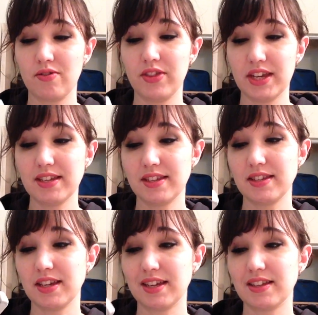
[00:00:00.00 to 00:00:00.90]
this
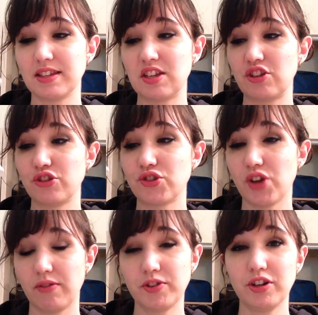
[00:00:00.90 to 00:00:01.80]
is
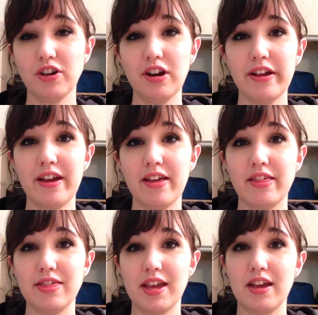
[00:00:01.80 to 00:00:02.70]
softer
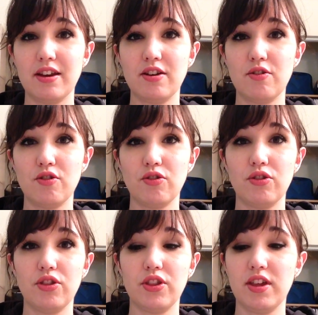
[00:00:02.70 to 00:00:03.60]

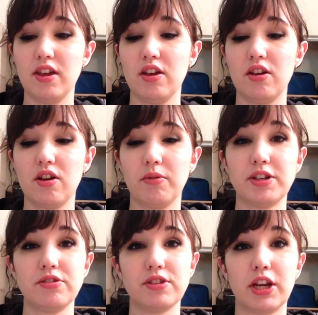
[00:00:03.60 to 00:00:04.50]
than the
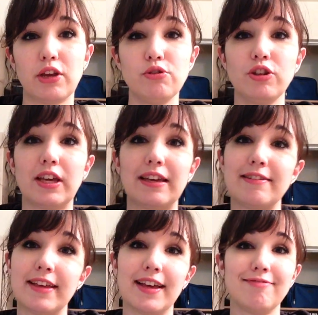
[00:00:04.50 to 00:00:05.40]
erasers that I usually
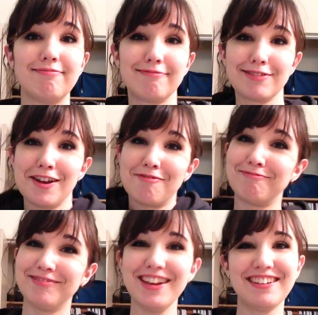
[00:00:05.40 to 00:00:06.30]
get. So
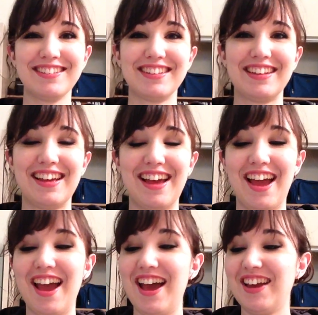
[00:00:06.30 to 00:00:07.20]
yeah.
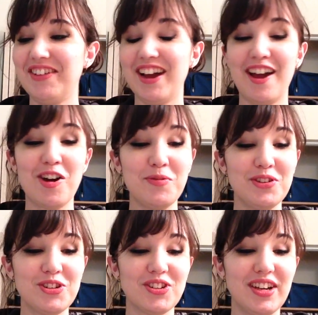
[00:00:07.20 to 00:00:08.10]
Anyway, I hope you
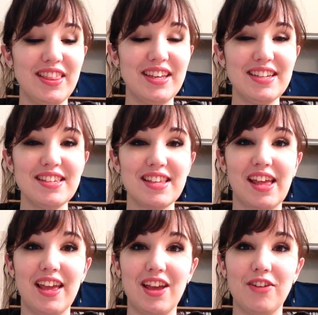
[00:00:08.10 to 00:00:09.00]
enjoyed this.
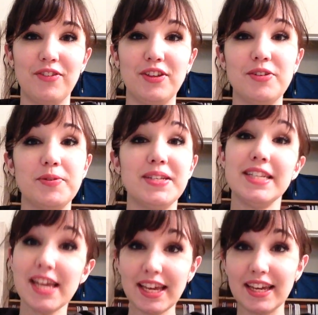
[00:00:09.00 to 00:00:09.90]
If you
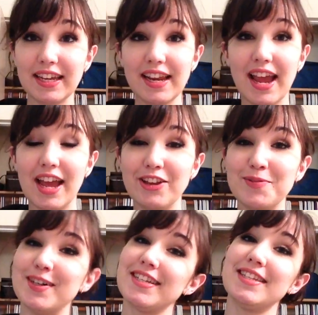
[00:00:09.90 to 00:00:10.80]
did and you
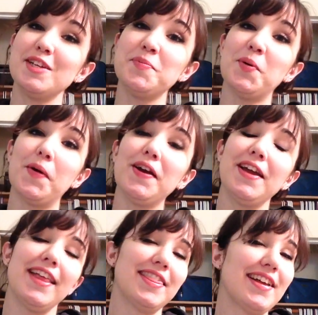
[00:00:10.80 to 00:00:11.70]
want to see more,
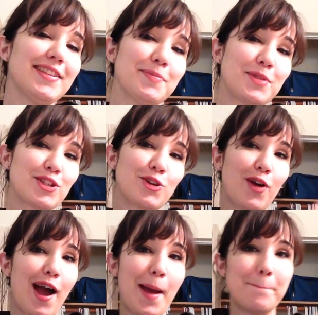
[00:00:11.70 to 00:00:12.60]
hit that
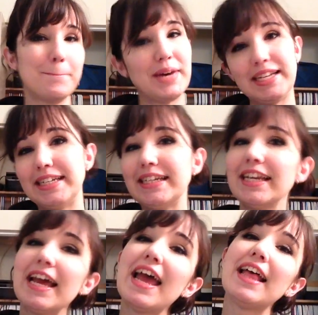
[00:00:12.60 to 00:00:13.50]
subscribe button,
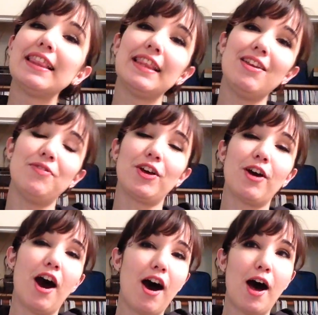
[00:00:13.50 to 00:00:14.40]
leave a
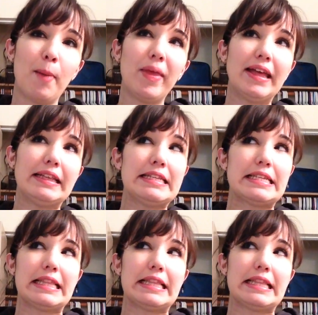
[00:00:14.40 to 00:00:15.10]
comment,